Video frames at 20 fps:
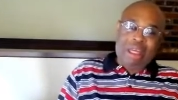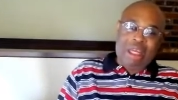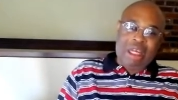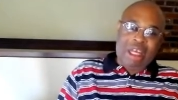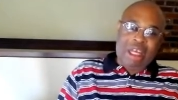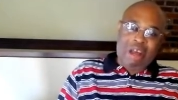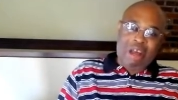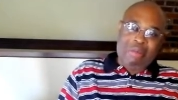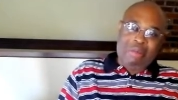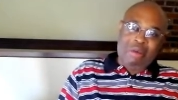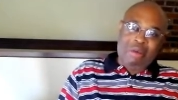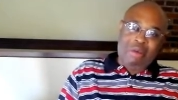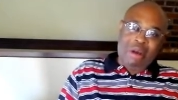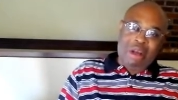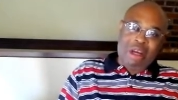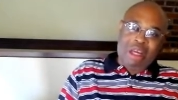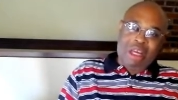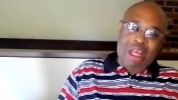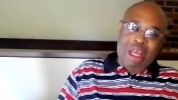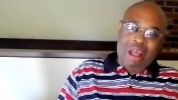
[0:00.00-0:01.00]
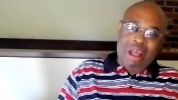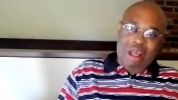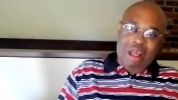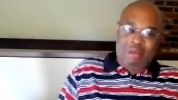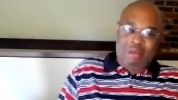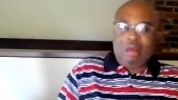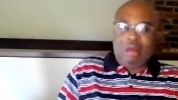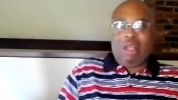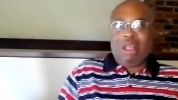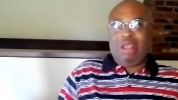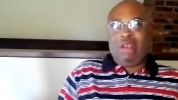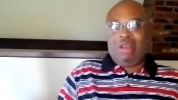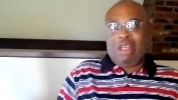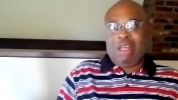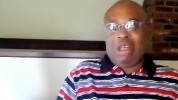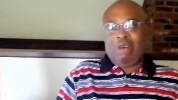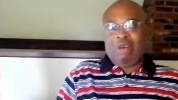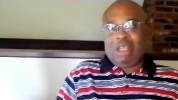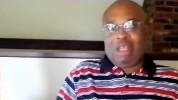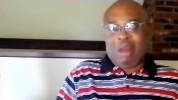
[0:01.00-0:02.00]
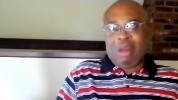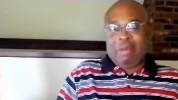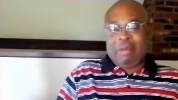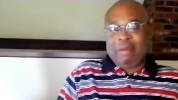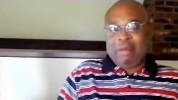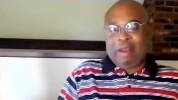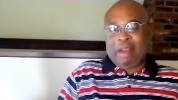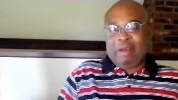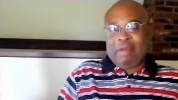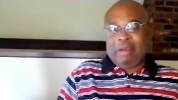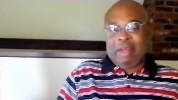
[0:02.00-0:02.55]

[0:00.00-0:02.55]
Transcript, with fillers: to tell me one time, "What, you're going to tell people every